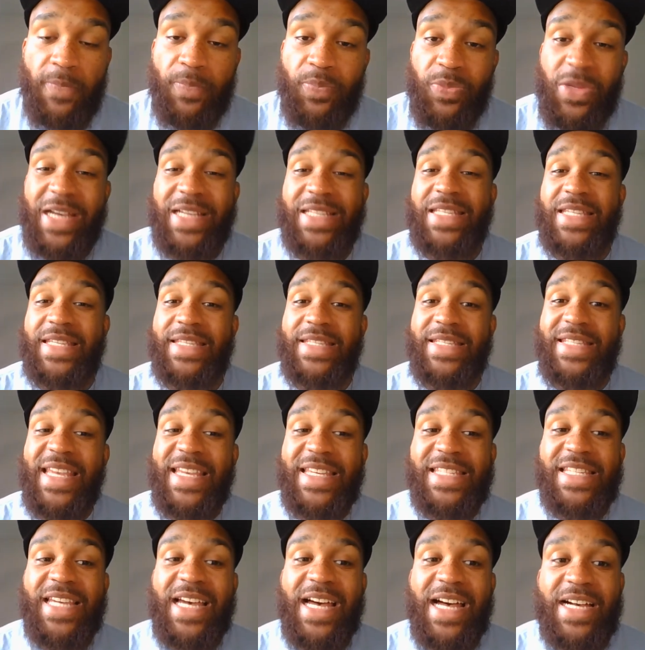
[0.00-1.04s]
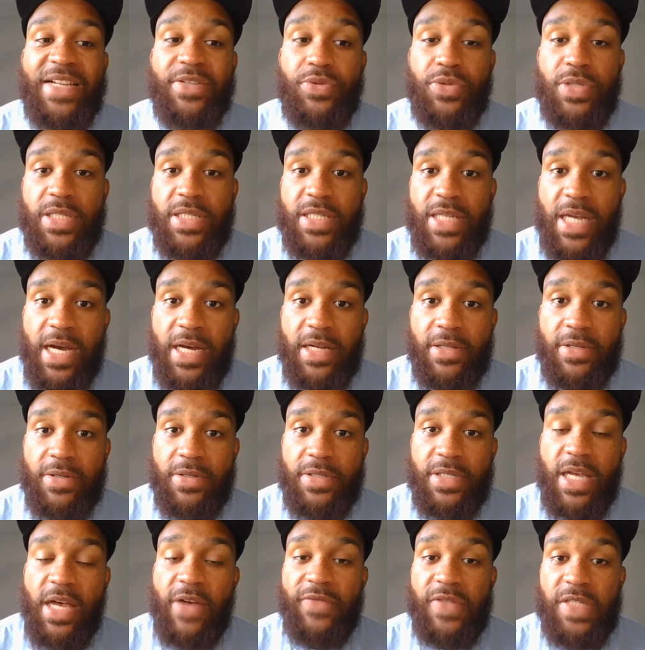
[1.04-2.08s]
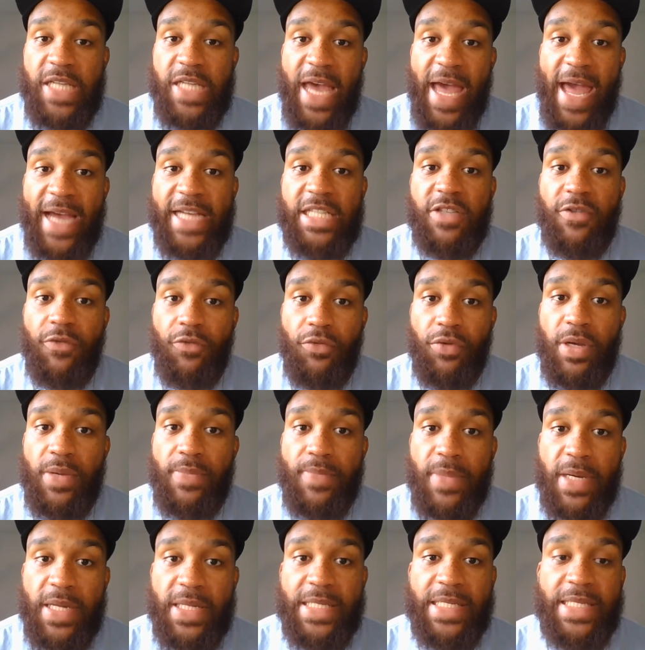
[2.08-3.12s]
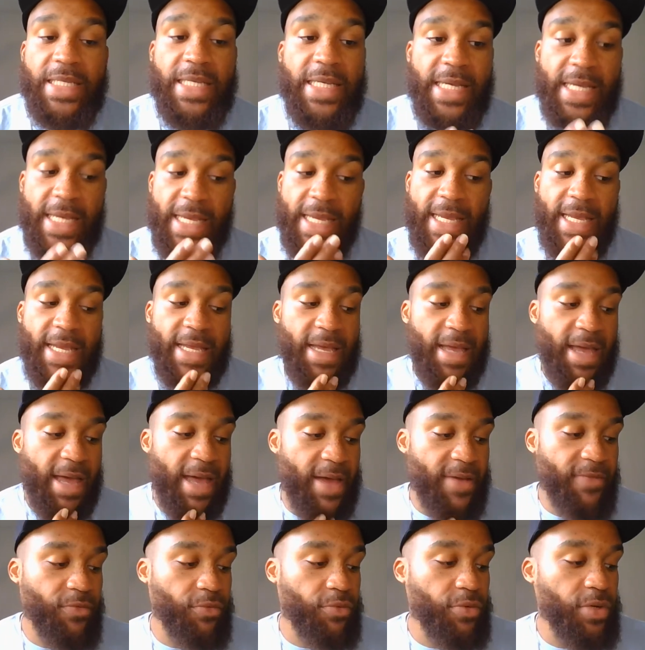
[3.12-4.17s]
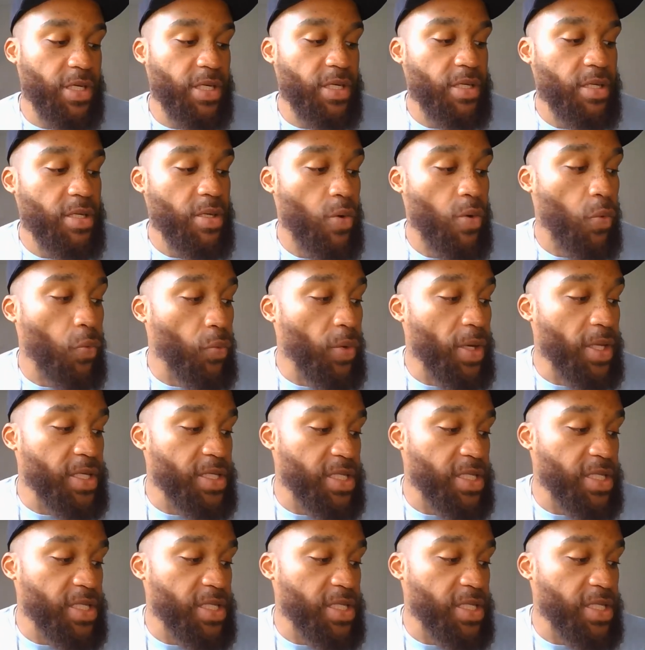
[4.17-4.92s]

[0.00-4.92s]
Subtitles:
that's $600 of tax-free money every week.